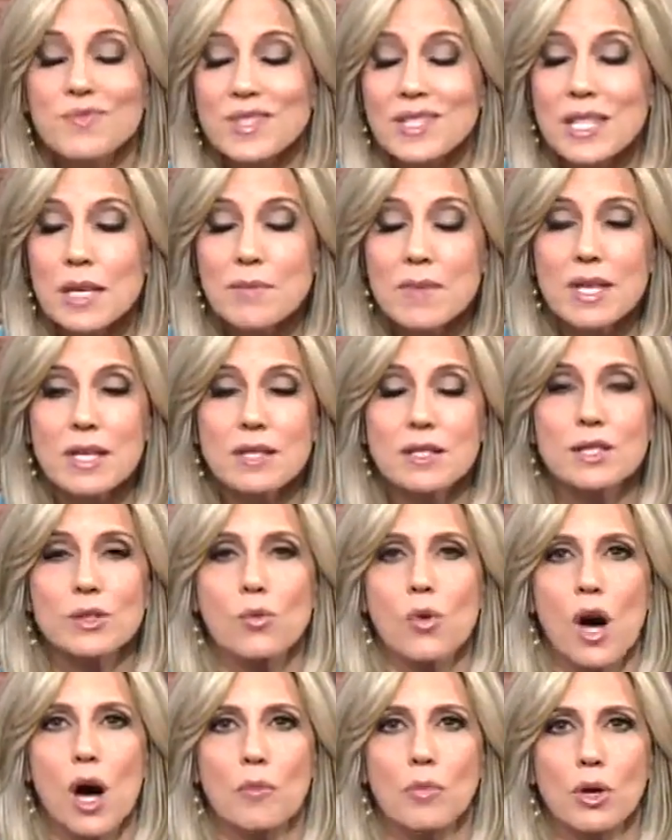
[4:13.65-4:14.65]
seeming
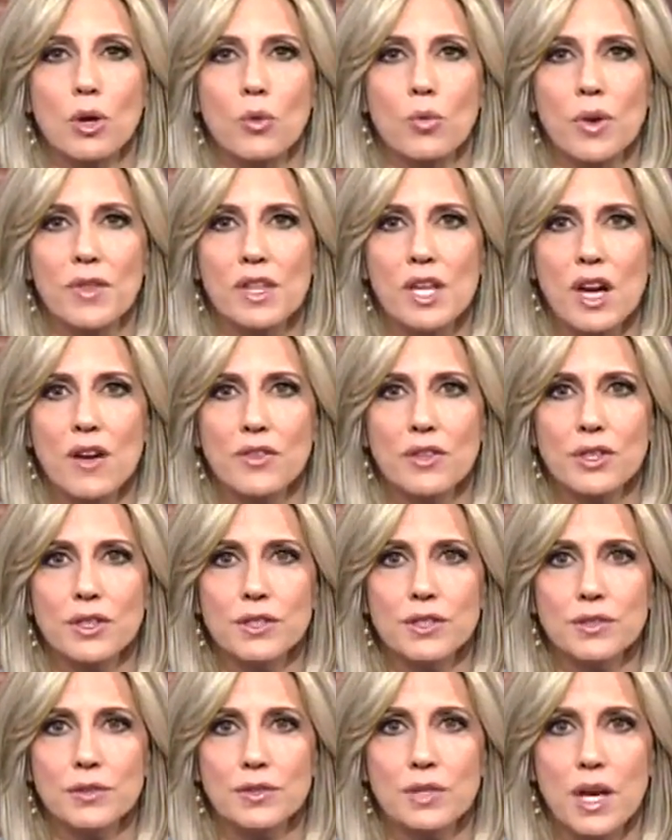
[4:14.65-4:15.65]
squabble with
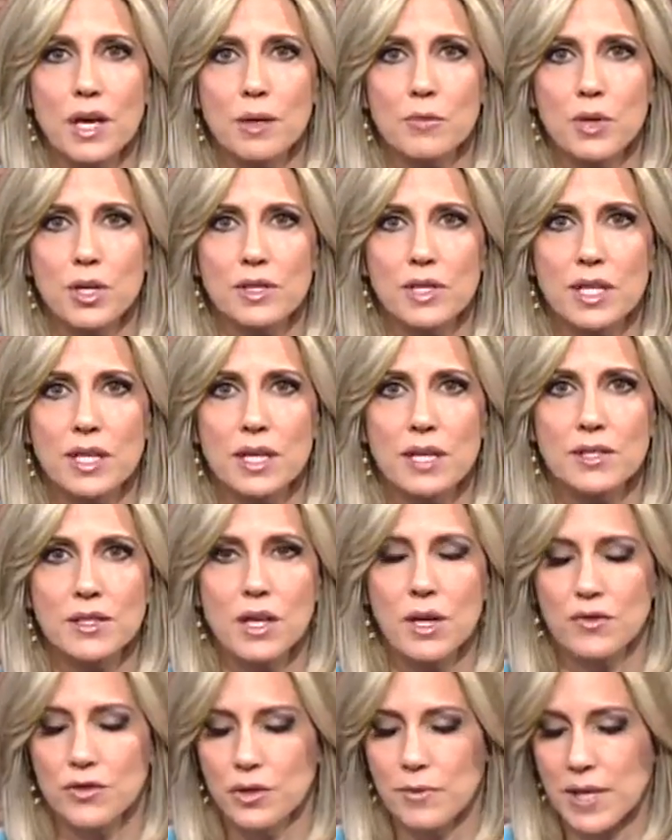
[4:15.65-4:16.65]
Governor Susana
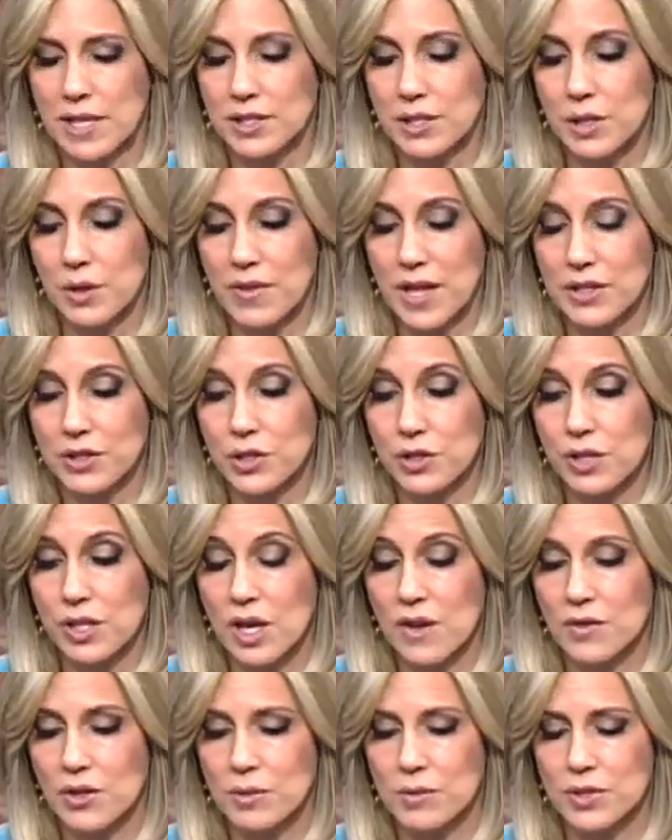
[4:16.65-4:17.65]
Martinez of New Mexico. That's your
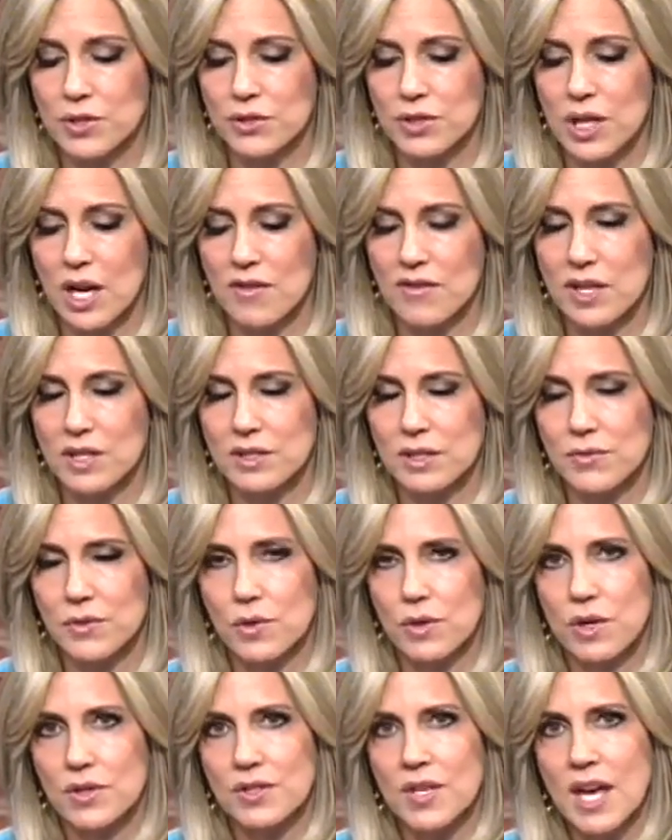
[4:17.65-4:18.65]
governor, Mr. Chavez,
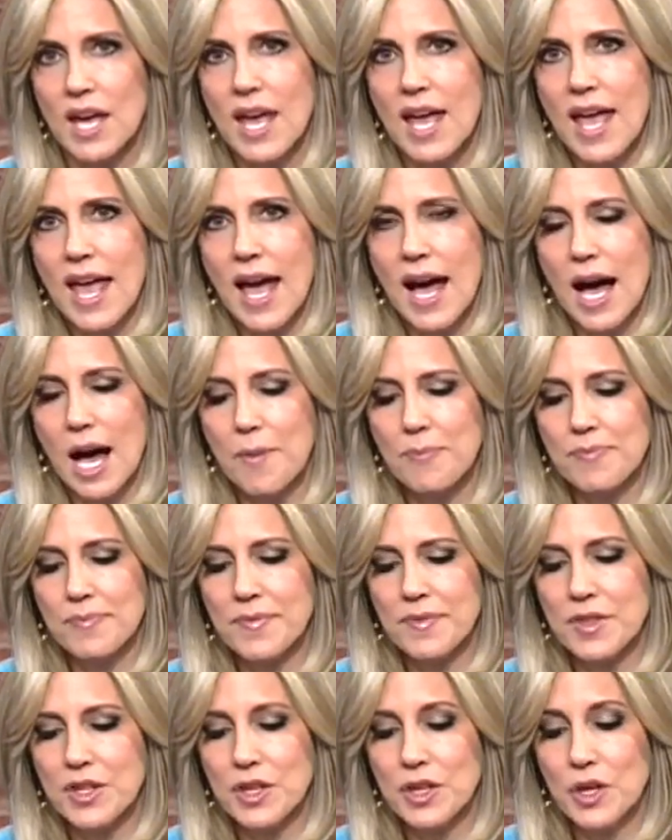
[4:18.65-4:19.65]
of course.
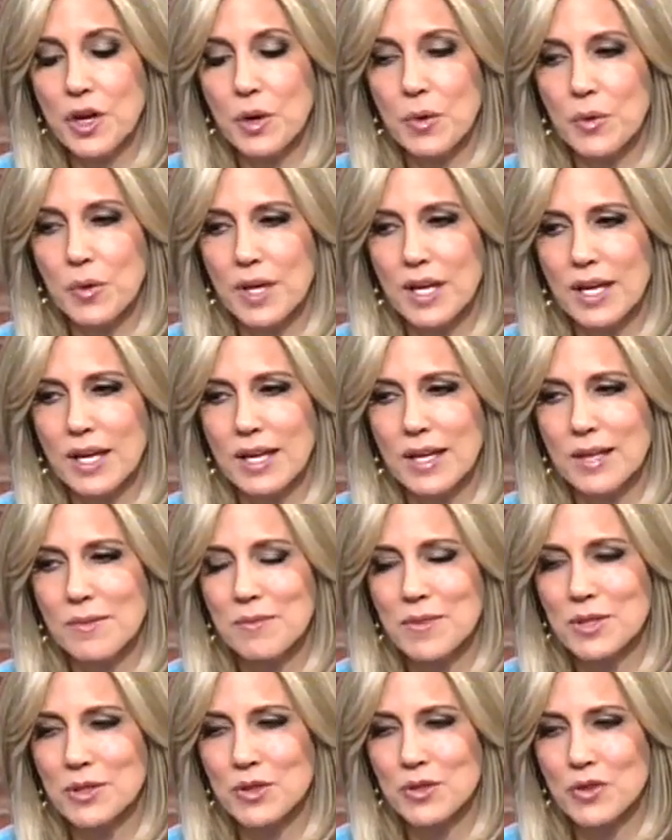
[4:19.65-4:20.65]
You know,
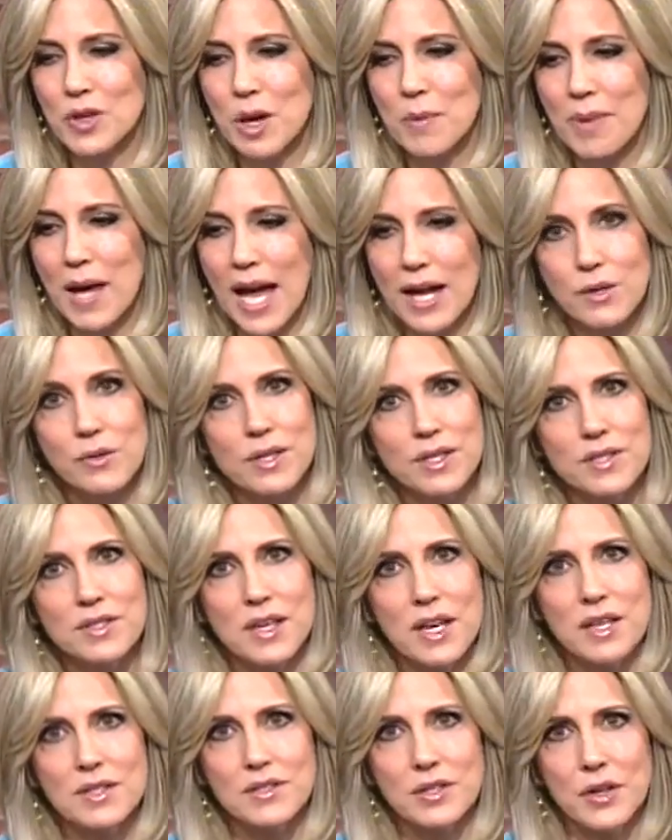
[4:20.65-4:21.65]
Mr. Trump had
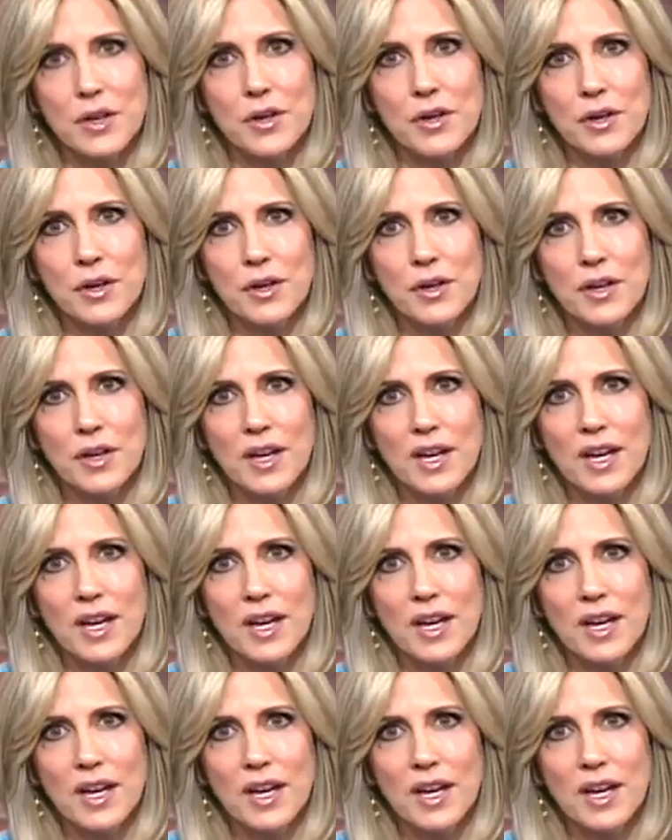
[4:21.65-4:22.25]
criticized her,